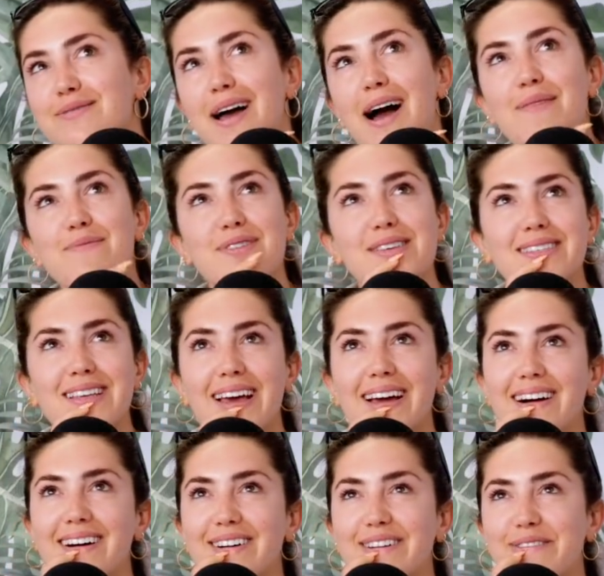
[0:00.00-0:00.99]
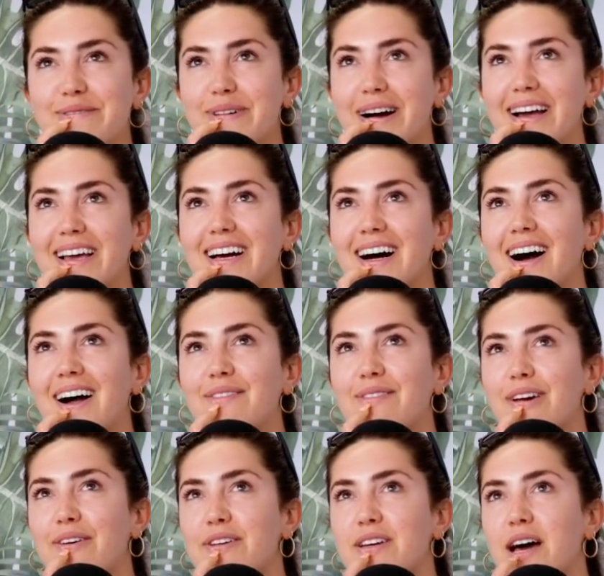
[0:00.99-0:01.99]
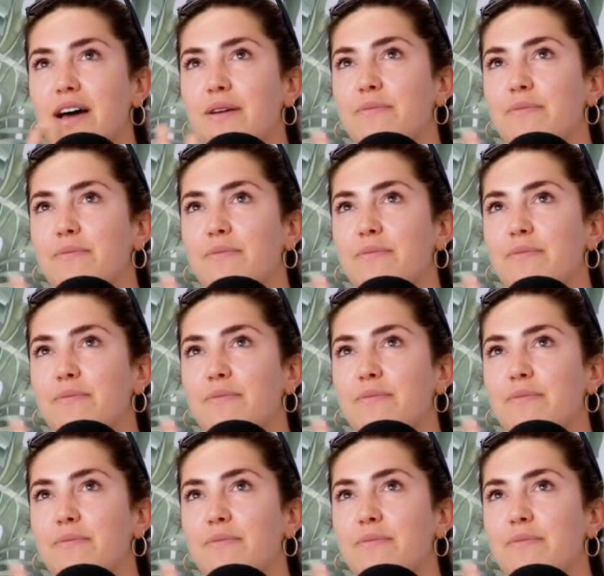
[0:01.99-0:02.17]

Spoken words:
I'm just like, oh my god, what have I done?